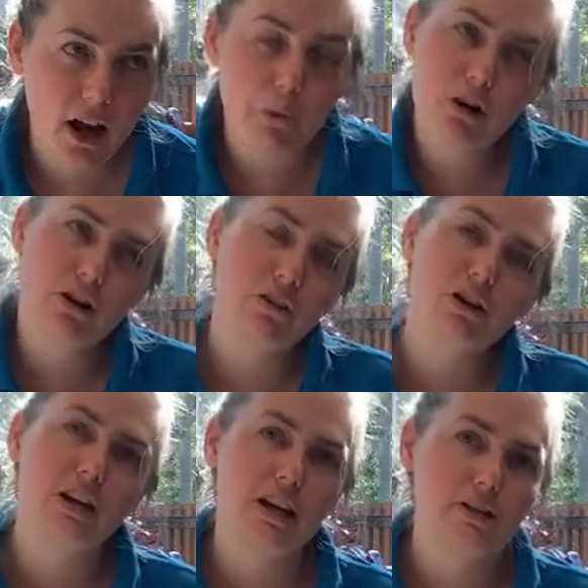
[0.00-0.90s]
I wonder if you
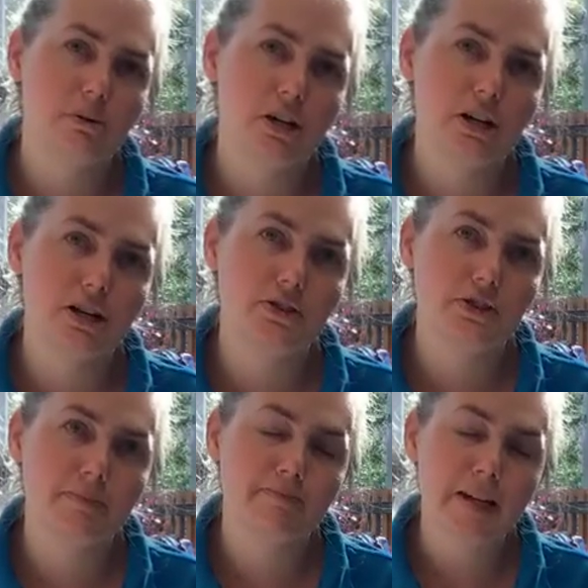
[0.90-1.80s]
can guess what it
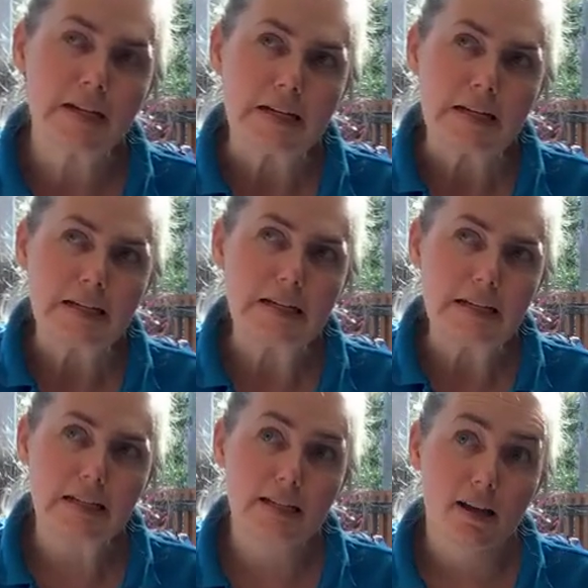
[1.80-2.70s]
is.
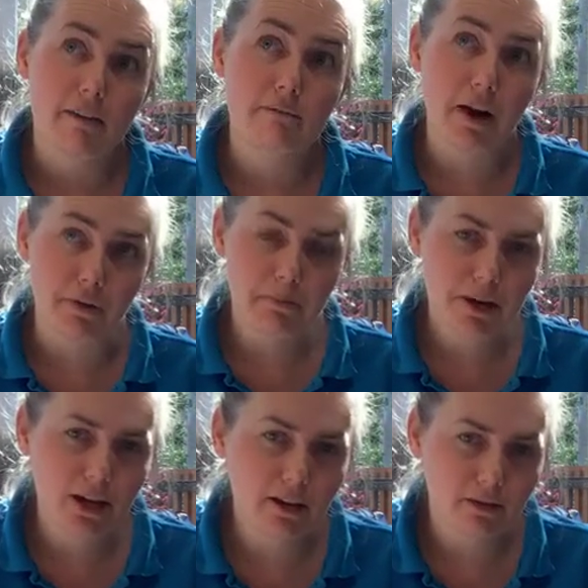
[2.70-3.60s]
It's very
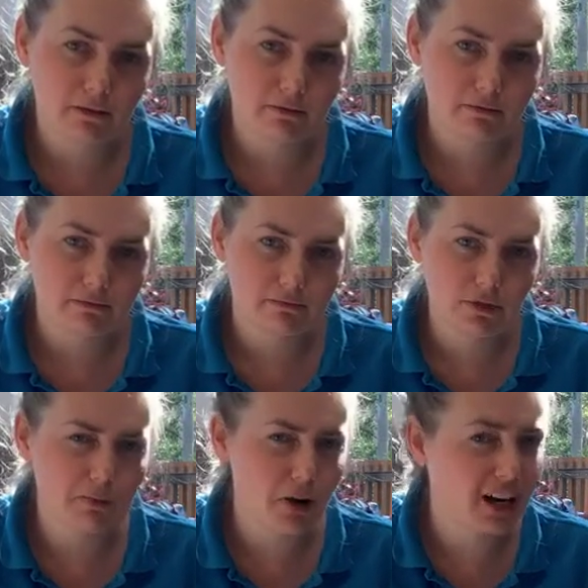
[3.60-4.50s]
big.
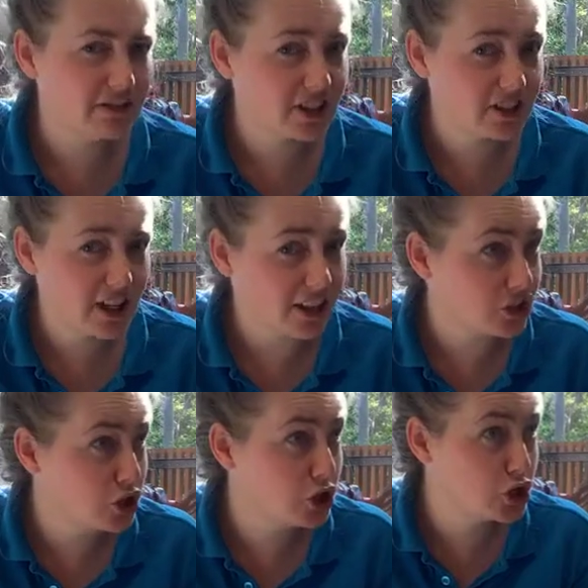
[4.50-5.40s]
You might even say it's
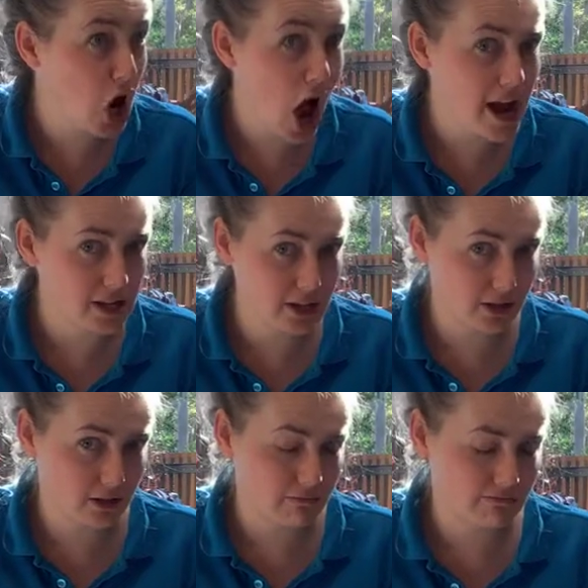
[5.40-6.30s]
giant.
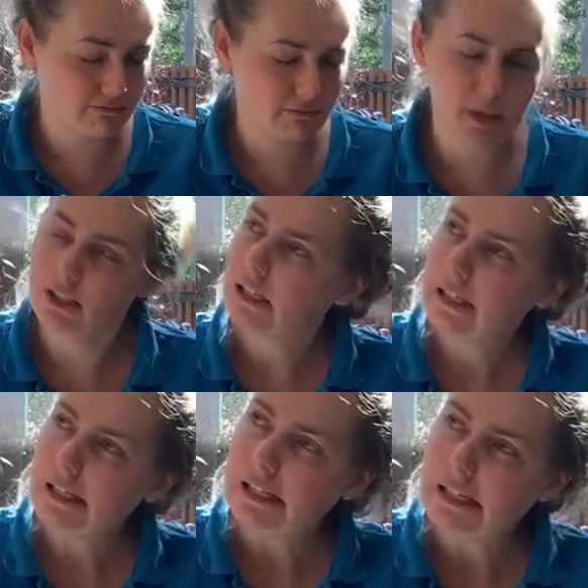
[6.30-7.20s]

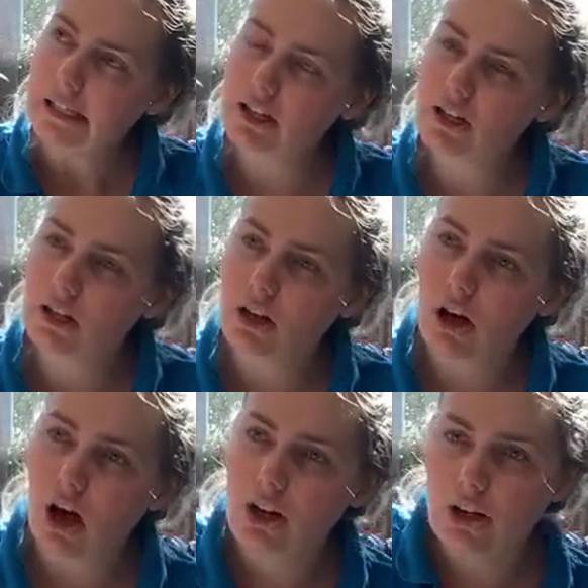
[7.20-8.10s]
It's
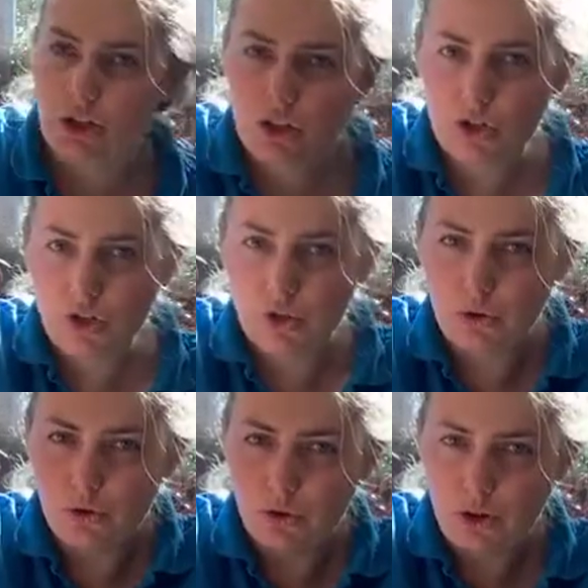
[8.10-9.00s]
got
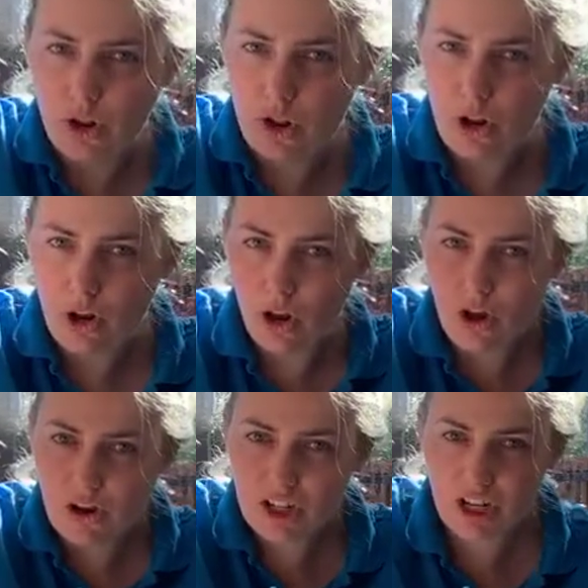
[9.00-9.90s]
2
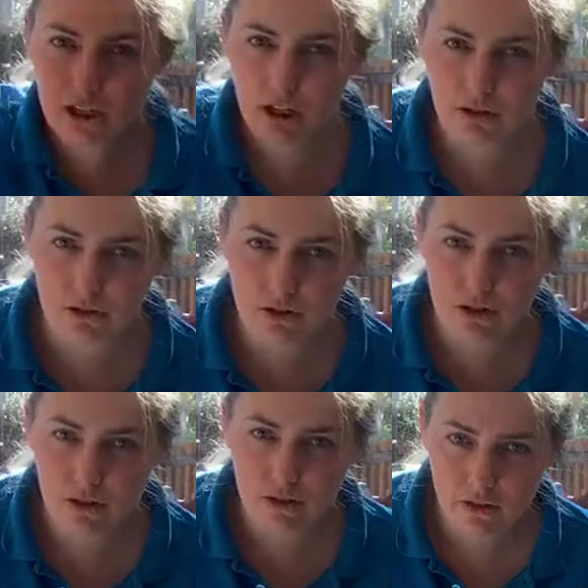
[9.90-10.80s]
long tentacles
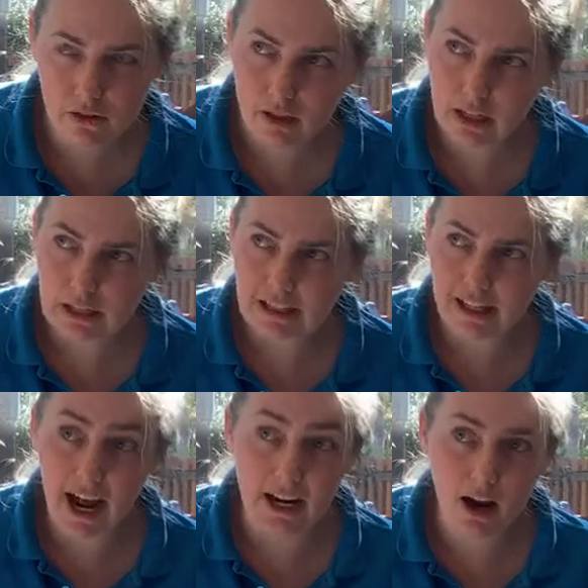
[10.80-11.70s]
and
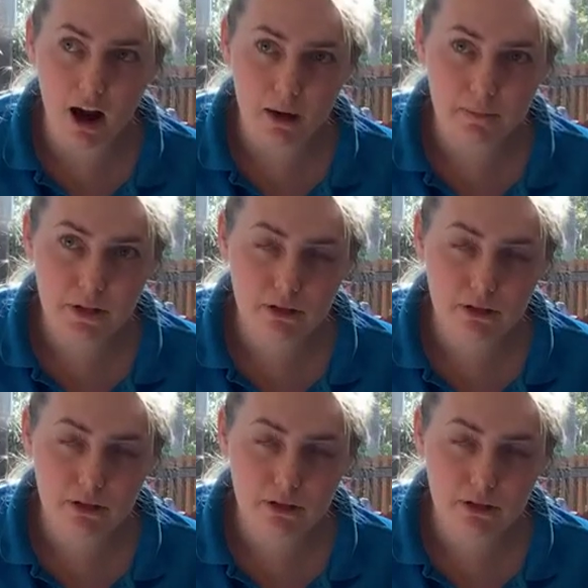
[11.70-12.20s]
8 arms.